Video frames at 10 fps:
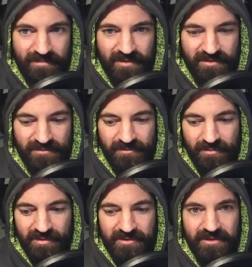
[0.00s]
So if we
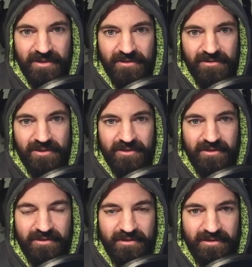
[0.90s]
build an airlock,
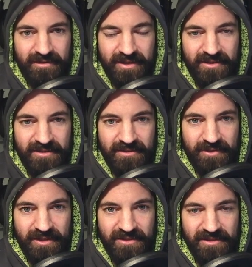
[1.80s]
yeah, it's on the
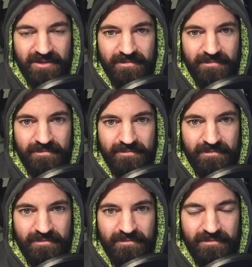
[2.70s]
right side
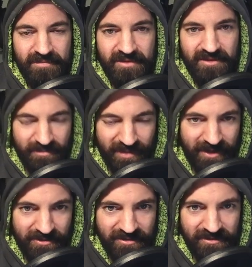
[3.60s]
because the
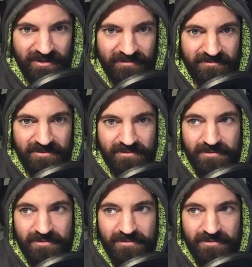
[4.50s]
power's on the left.